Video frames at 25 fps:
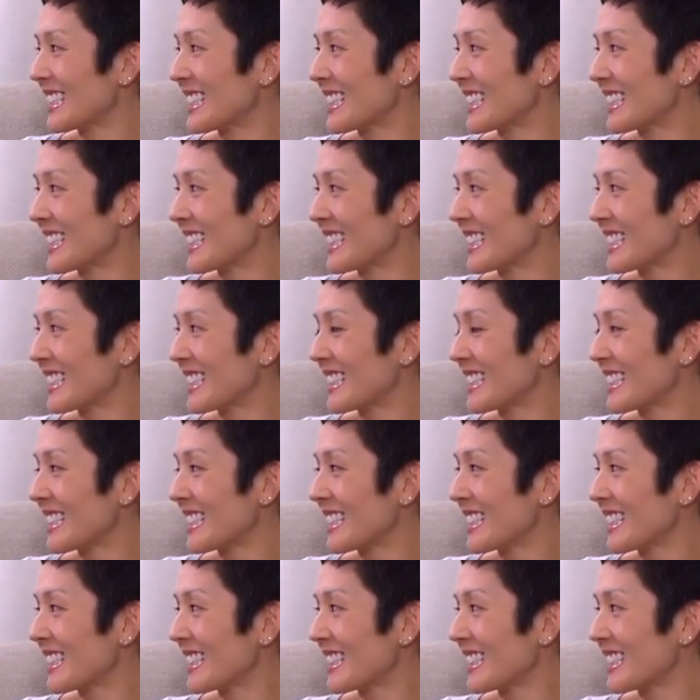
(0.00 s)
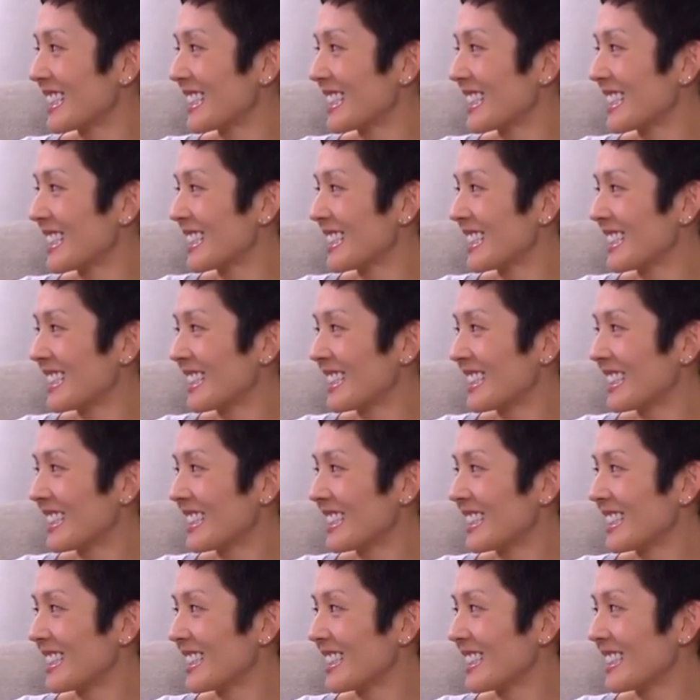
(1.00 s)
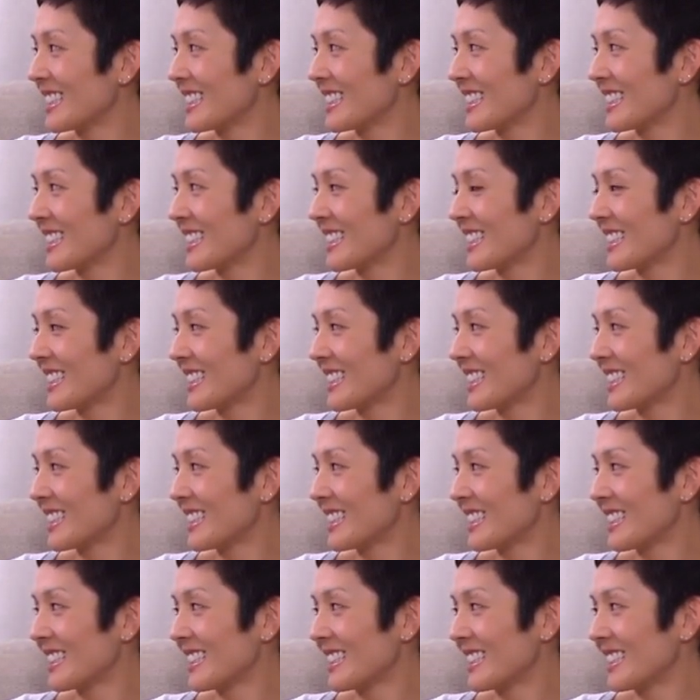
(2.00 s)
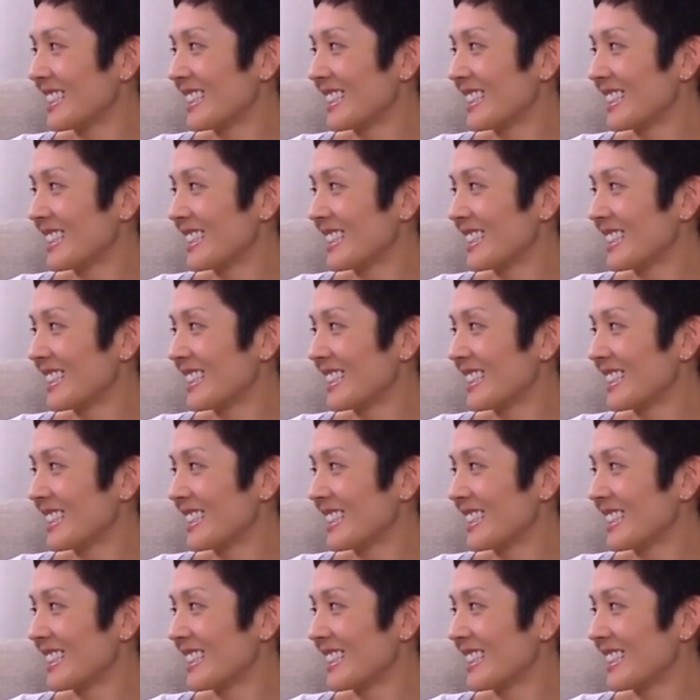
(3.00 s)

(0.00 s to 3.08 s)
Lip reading: (silent)